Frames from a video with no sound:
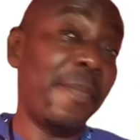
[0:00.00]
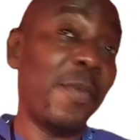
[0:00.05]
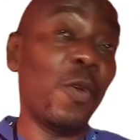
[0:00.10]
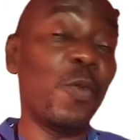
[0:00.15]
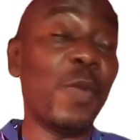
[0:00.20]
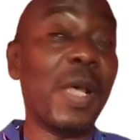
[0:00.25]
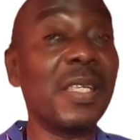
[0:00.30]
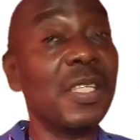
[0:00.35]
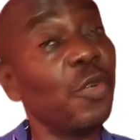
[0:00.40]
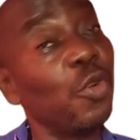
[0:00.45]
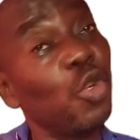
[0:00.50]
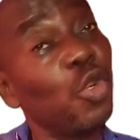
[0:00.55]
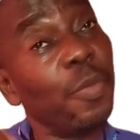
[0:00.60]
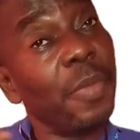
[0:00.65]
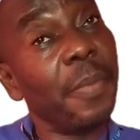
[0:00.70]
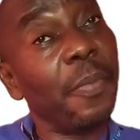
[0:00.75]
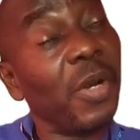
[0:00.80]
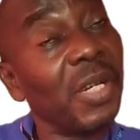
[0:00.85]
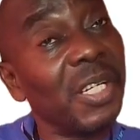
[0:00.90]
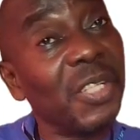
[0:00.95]
because they're still going to
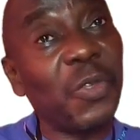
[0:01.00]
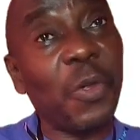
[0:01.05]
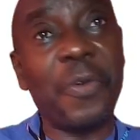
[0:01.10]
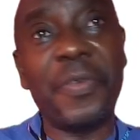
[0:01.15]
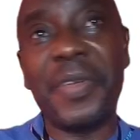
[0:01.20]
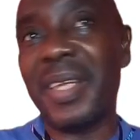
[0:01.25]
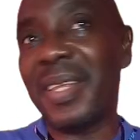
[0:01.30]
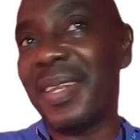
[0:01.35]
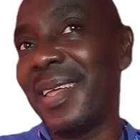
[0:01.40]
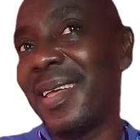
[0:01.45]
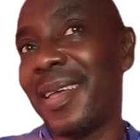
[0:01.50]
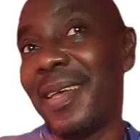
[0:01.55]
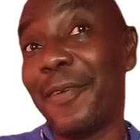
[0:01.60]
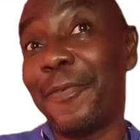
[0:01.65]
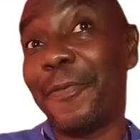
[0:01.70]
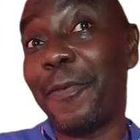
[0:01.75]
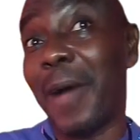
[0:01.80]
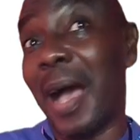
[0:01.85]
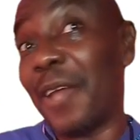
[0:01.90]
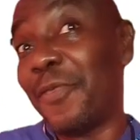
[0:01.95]
be monitoring
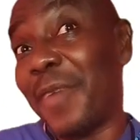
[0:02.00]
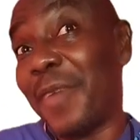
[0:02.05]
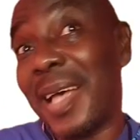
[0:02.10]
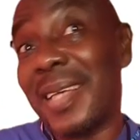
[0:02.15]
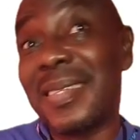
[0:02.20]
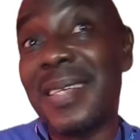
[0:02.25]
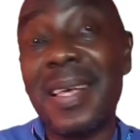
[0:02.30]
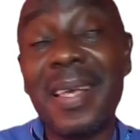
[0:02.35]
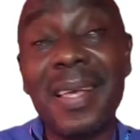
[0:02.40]
for adverse